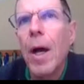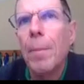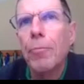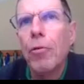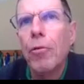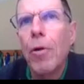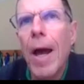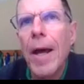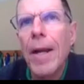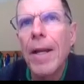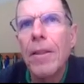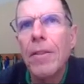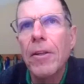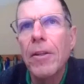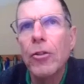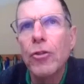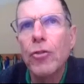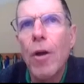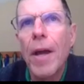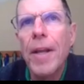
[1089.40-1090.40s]
a product
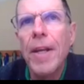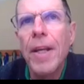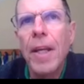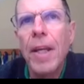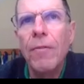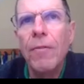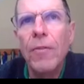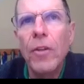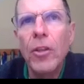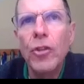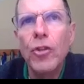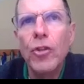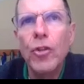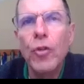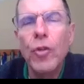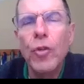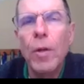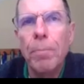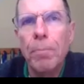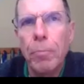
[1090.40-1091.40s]
they're trying to convince
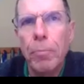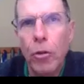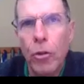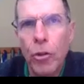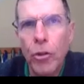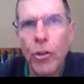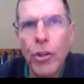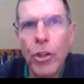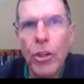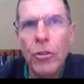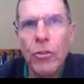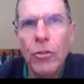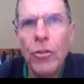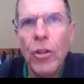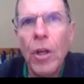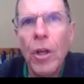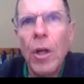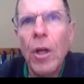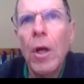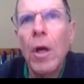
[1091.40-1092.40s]
you to
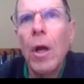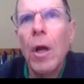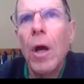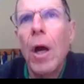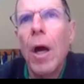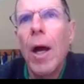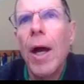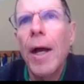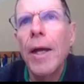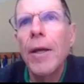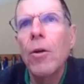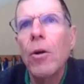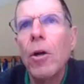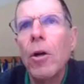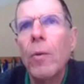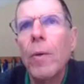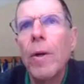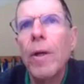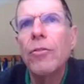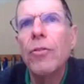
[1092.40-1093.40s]
purchase. I
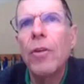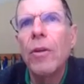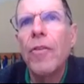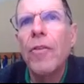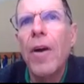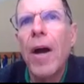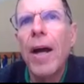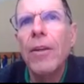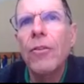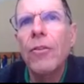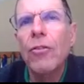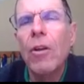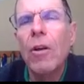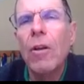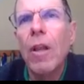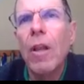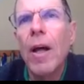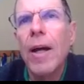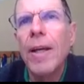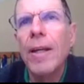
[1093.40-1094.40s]
always advise
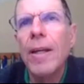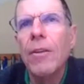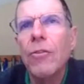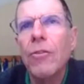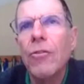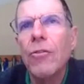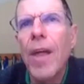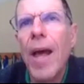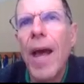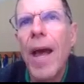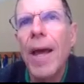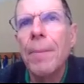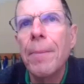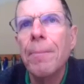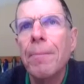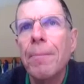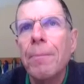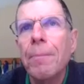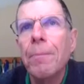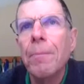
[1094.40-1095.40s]
clients
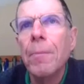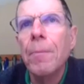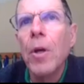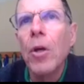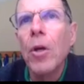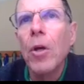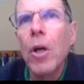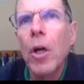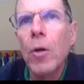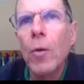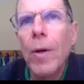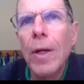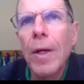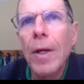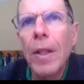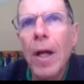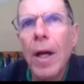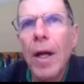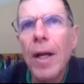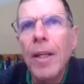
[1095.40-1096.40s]
that go
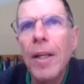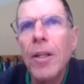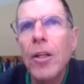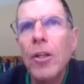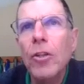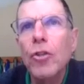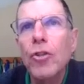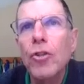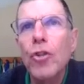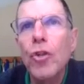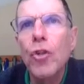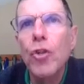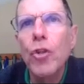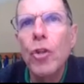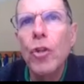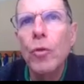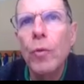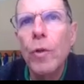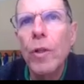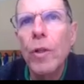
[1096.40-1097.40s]
online, do
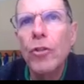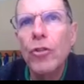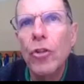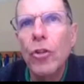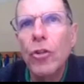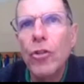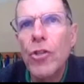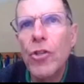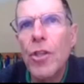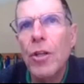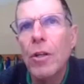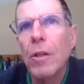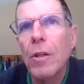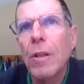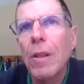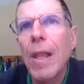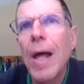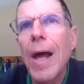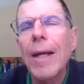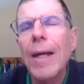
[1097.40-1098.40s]
your research. There are
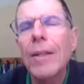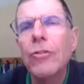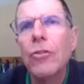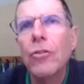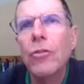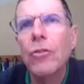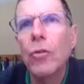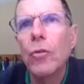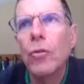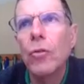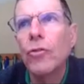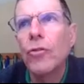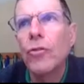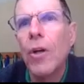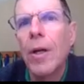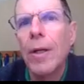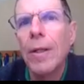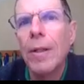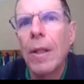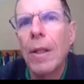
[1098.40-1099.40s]
lots of tools
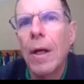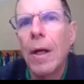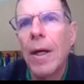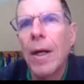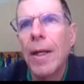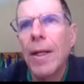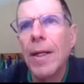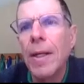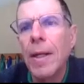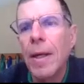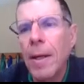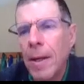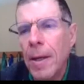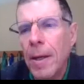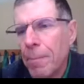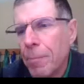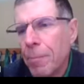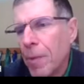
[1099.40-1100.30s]
online